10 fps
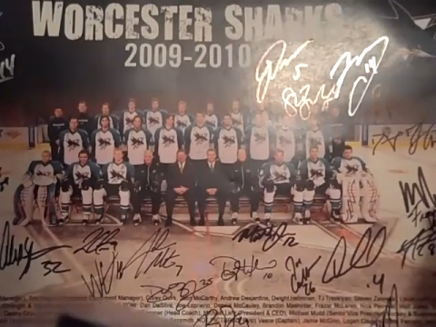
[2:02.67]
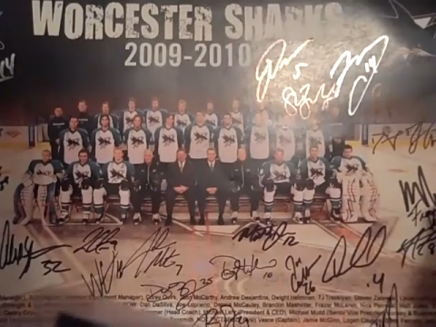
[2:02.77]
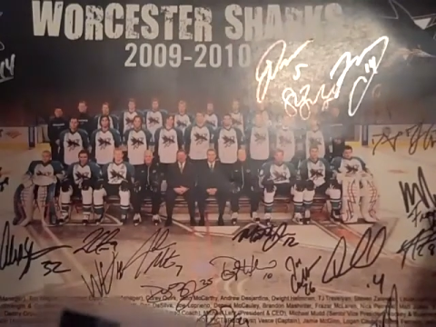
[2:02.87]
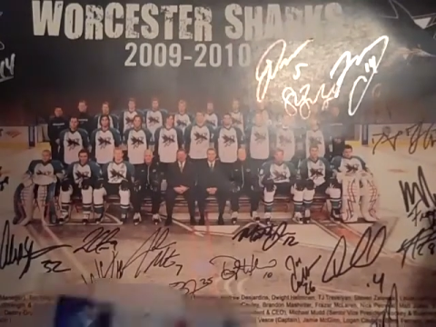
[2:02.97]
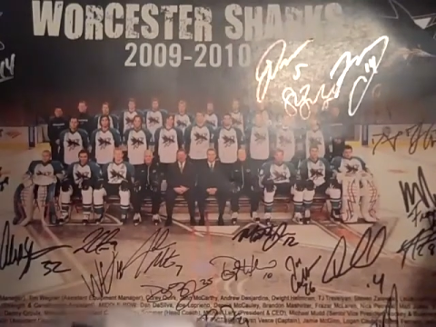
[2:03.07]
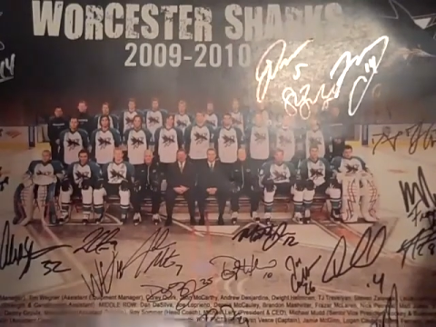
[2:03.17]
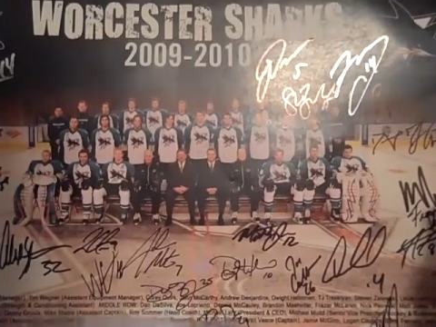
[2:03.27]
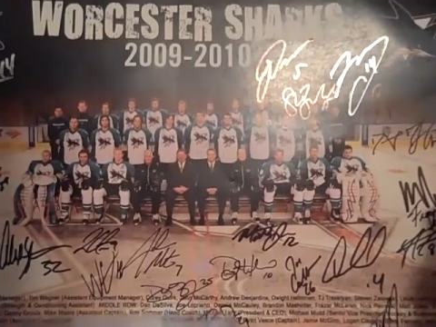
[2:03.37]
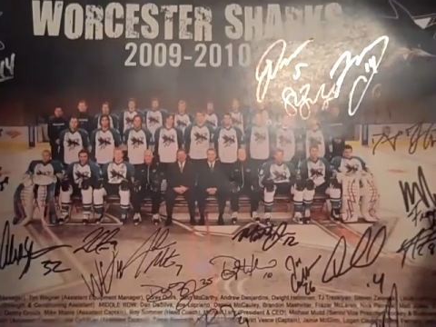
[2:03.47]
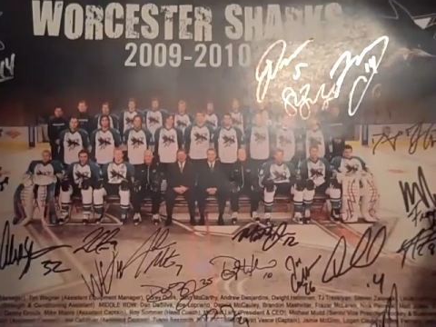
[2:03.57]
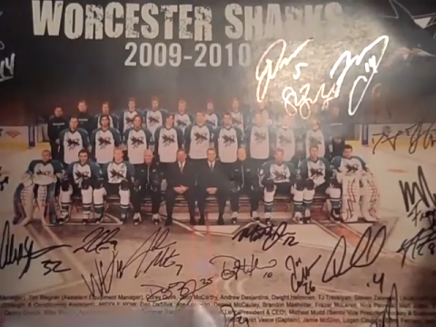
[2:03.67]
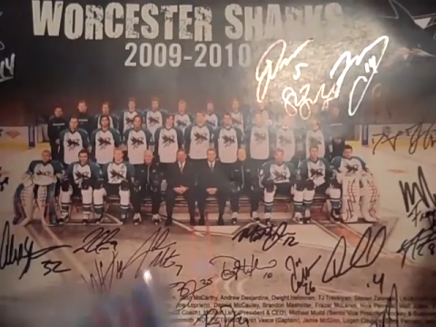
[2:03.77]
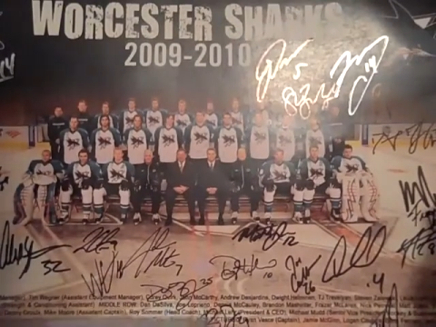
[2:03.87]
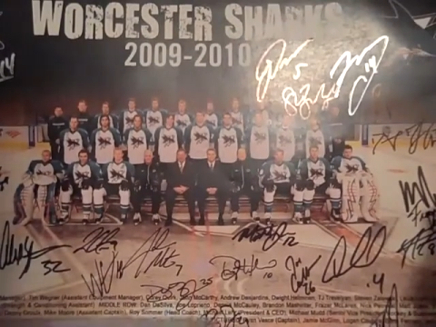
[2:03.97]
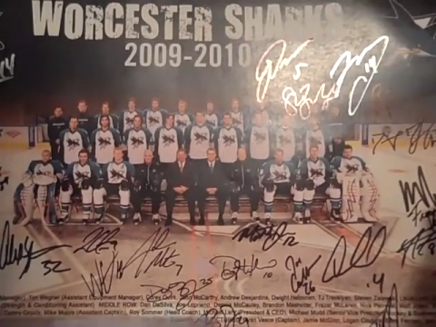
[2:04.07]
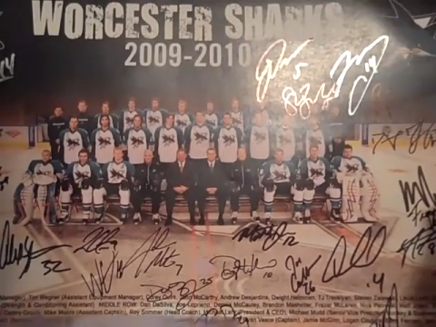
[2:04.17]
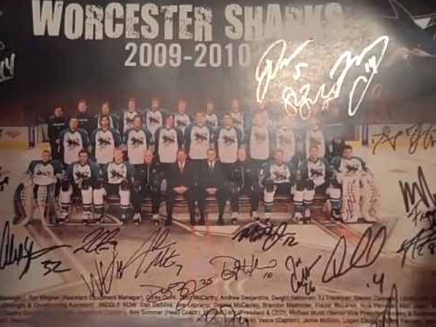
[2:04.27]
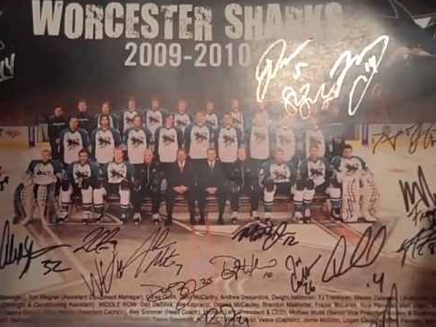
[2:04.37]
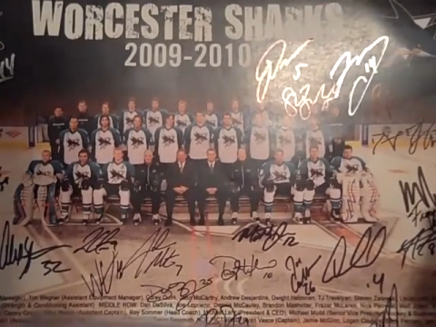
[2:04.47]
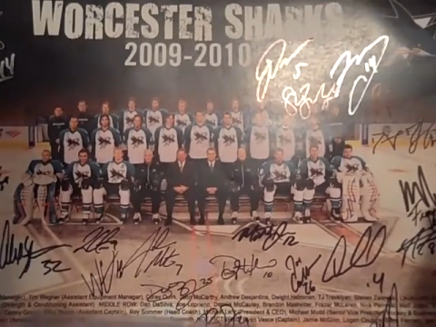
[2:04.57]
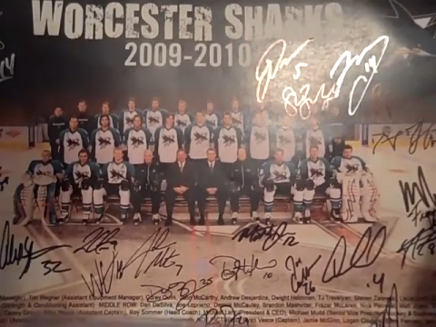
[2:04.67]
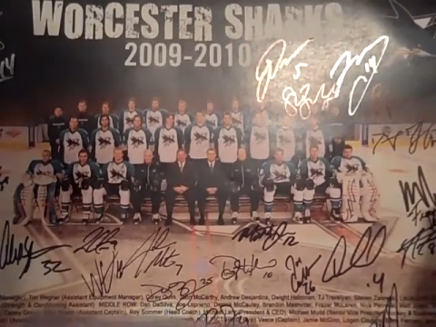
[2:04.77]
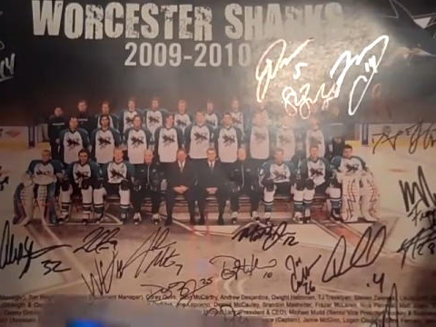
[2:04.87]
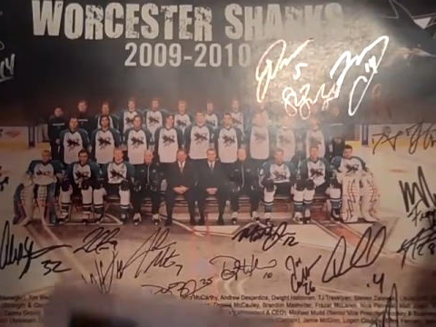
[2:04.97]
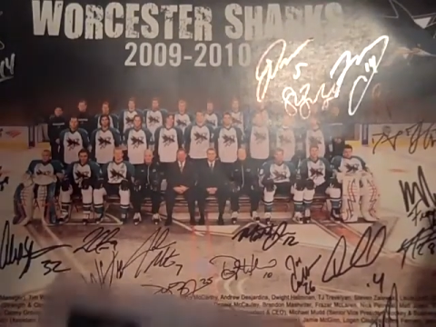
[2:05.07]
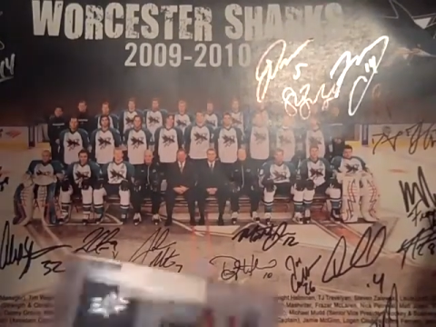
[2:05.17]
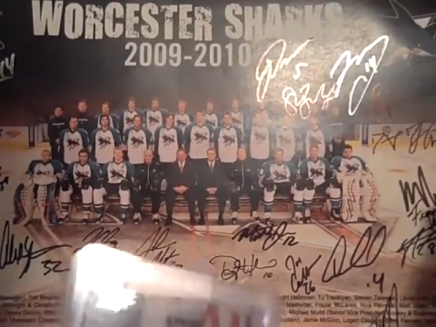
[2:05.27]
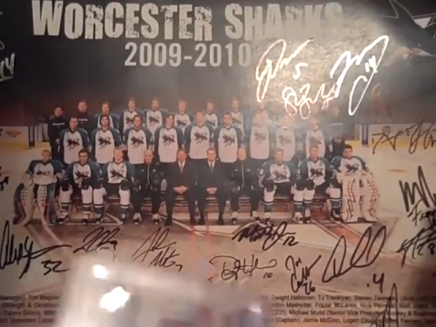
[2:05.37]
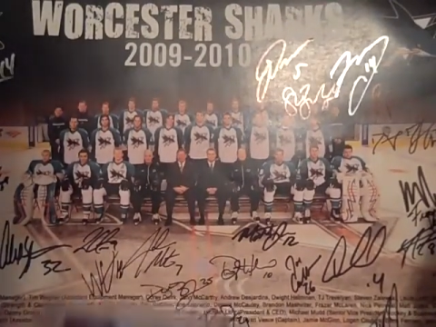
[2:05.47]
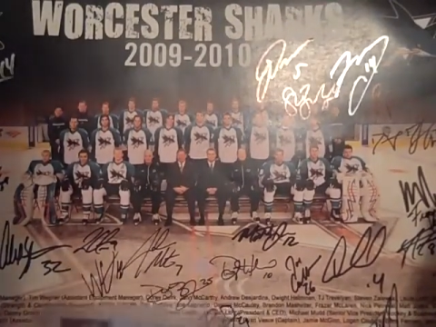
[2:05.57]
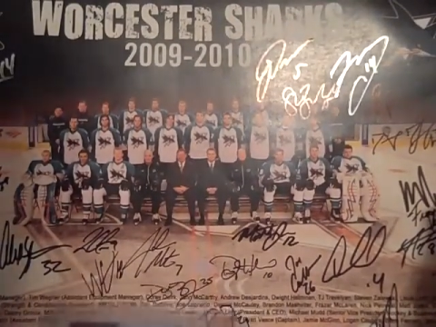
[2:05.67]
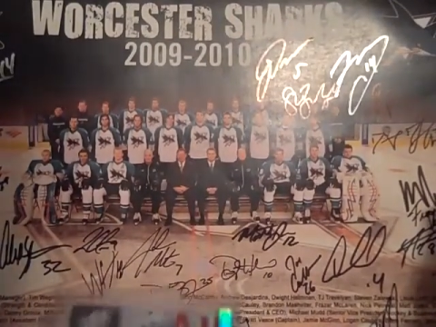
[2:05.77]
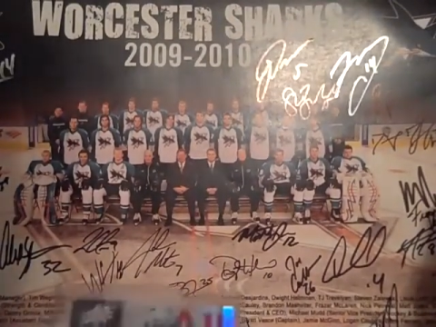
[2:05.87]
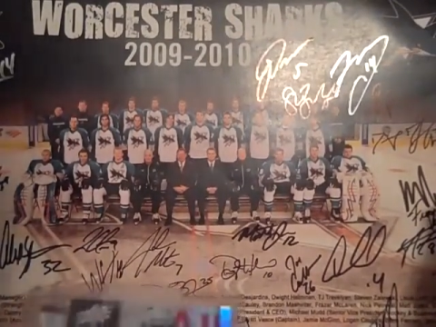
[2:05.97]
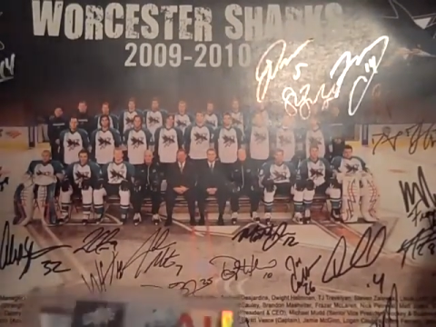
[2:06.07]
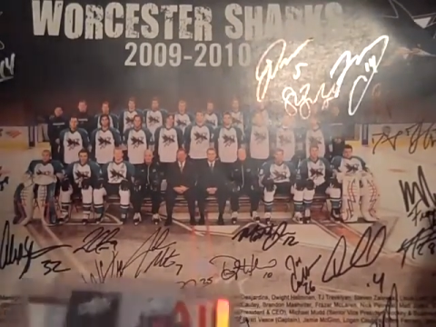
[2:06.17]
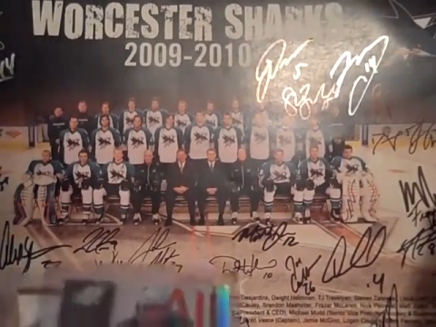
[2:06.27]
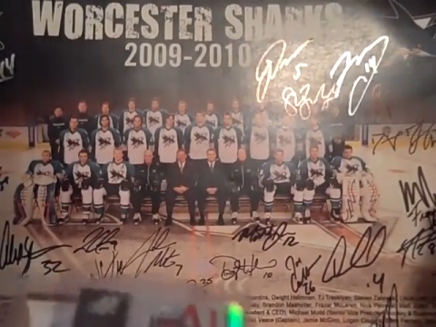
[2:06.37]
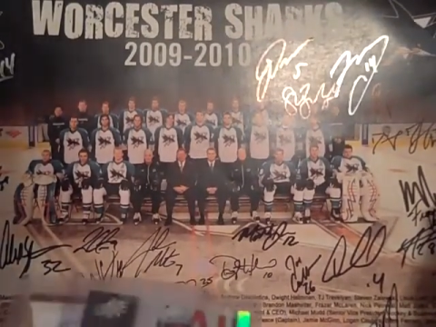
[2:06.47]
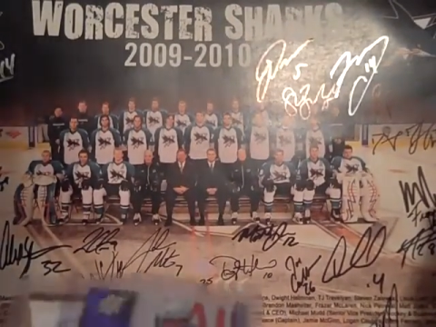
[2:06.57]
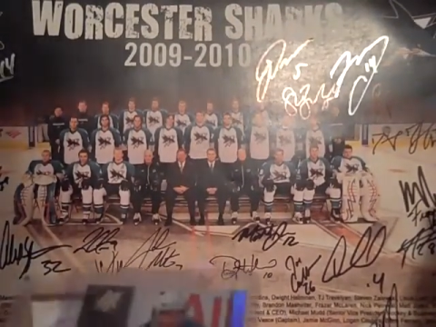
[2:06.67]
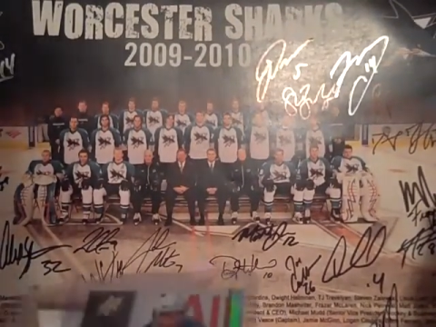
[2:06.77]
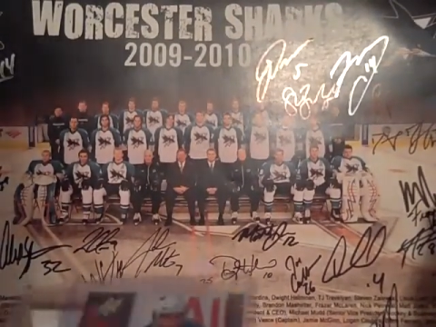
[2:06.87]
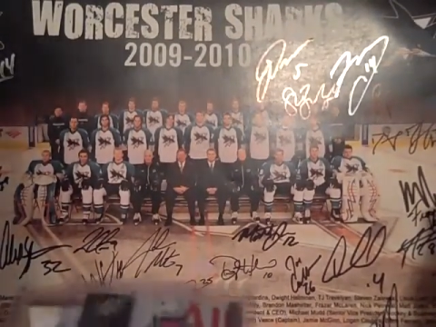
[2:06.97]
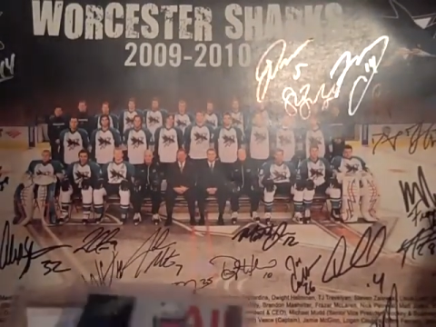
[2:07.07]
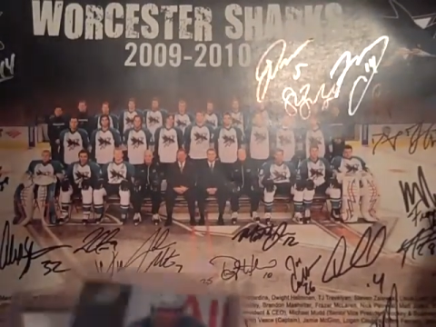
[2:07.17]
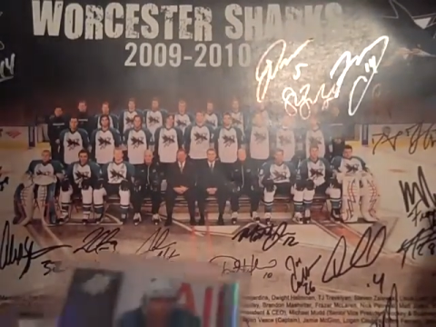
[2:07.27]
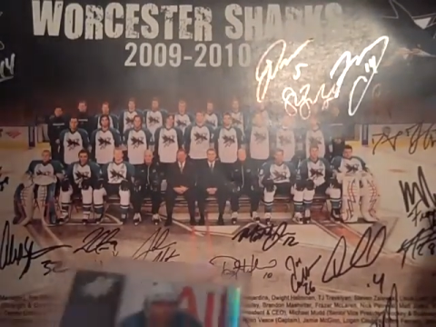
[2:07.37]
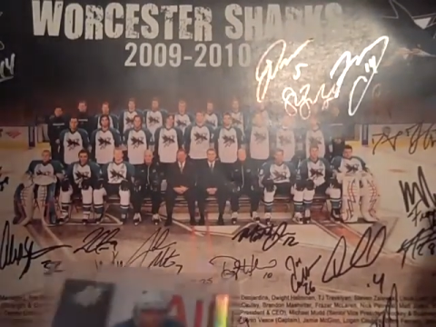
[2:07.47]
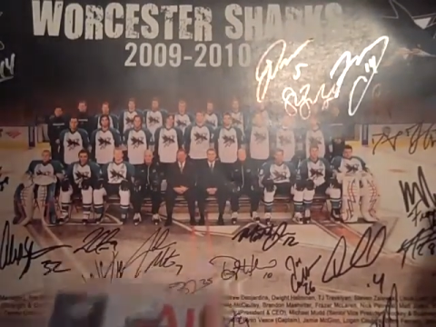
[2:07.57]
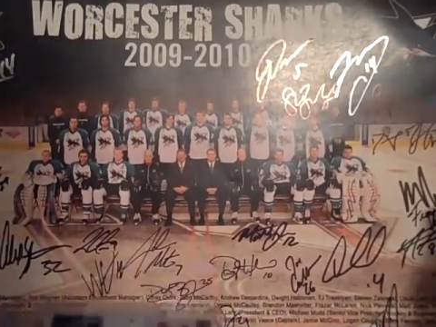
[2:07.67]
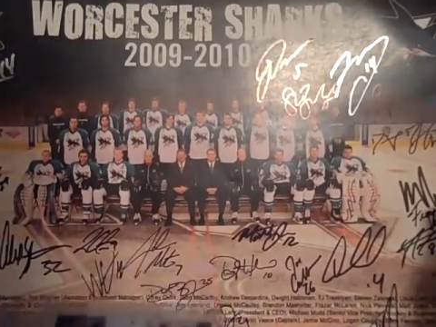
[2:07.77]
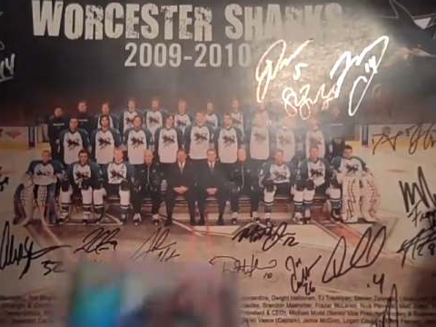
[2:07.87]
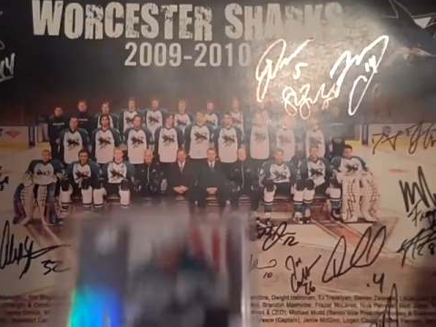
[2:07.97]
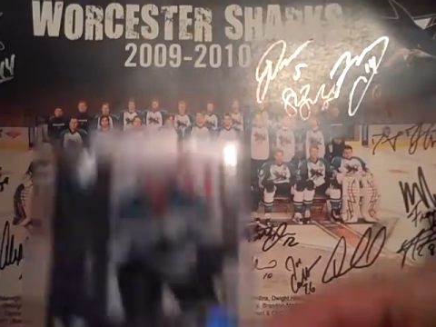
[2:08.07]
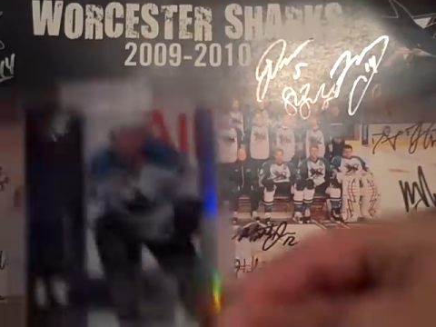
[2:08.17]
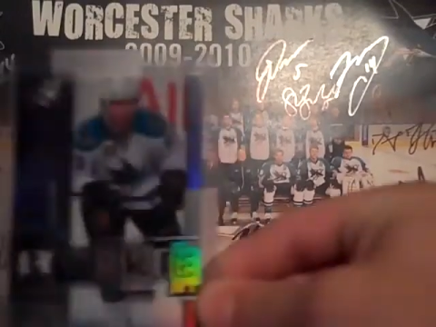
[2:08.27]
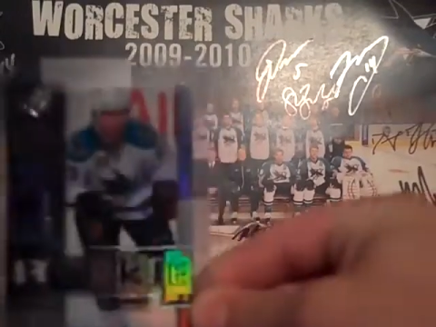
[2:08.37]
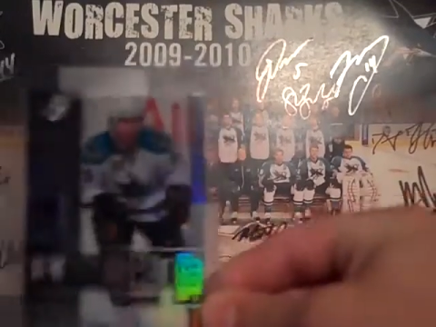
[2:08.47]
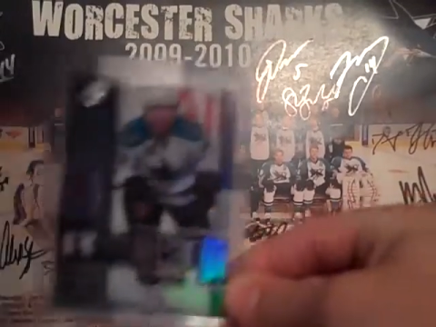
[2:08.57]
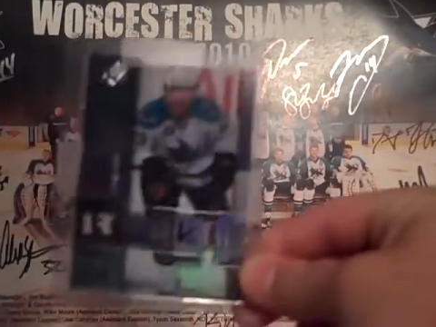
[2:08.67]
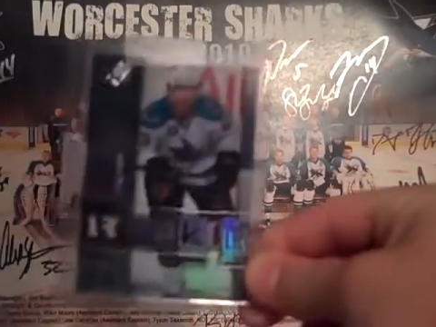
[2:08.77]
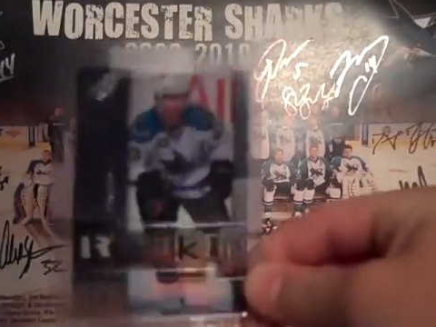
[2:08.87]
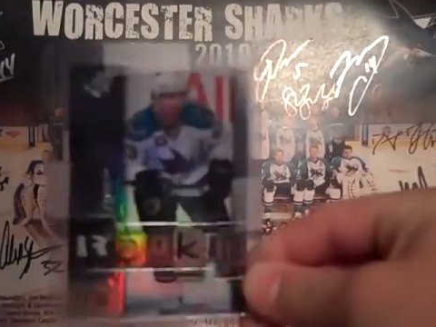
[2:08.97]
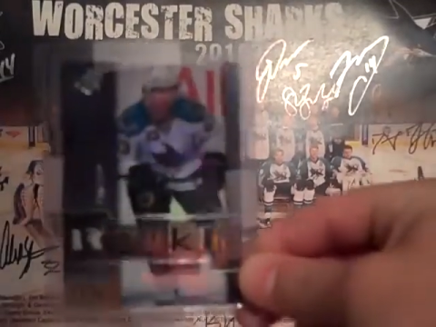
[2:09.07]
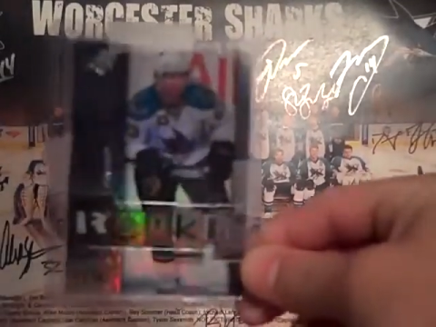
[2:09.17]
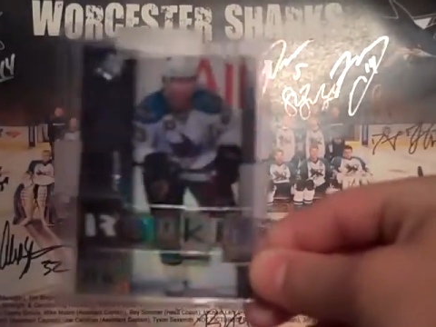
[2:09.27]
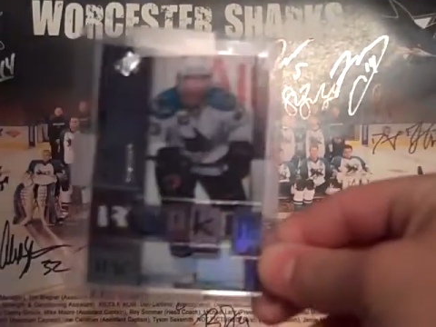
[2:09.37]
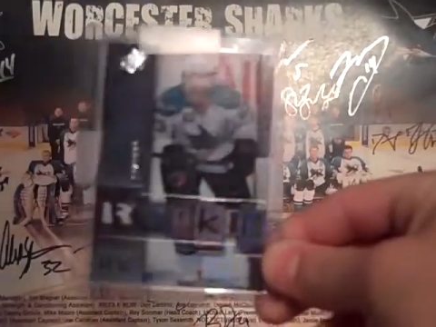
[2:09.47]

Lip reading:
Nobody's mouth can be seen.